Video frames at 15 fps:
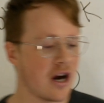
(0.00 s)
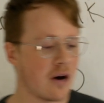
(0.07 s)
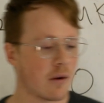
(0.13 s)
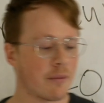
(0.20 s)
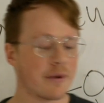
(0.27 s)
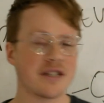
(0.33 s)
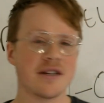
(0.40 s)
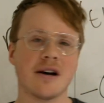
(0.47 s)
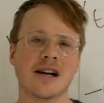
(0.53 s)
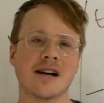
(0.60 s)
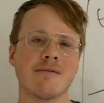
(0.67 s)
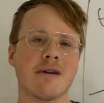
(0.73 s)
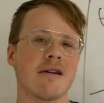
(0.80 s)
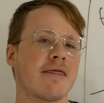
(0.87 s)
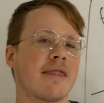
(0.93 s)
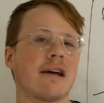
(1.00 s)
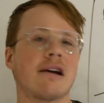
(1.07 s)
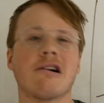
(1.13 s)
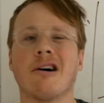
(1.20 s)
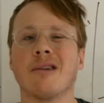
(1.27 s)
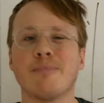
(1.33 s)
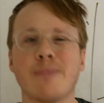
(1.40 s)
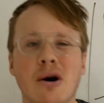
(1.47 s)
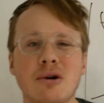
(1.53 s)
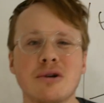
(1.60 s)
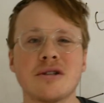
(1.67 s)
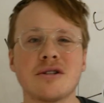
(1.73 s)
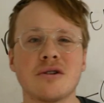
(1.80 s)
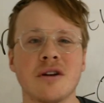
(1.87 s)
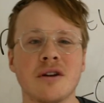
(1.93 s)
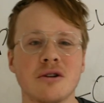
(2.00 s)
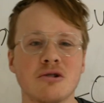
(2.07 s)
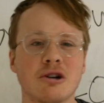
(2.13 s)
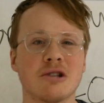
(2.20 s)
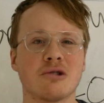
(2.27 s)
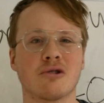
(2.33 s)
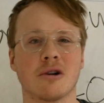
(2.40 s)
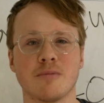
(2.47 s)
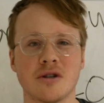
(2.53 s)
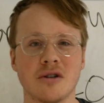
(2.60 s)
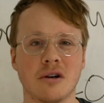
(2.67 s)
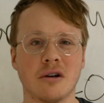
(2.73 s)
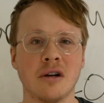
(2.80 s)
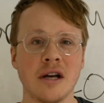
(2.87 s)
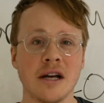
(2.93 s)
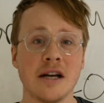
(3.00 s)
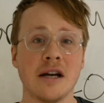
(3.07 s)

where we talk about a thing called post-transcriptional